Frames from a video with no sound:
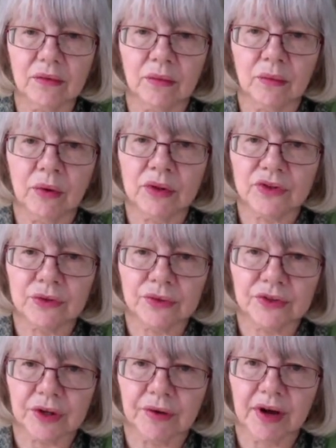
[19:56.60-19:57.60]
What's
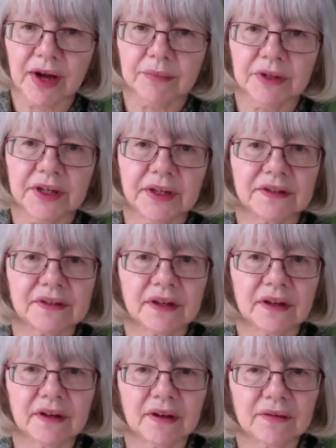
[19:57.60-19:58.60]
also happening is
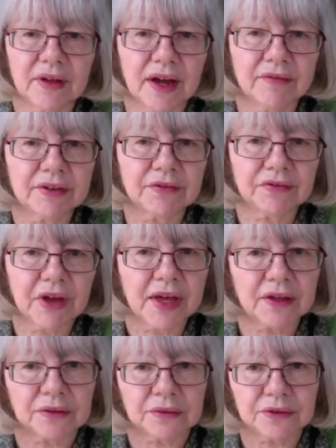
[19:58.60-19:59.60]
that having
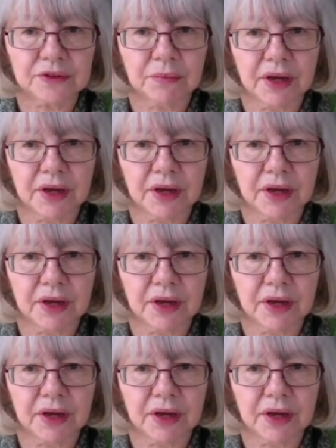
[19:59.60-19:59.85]
failed to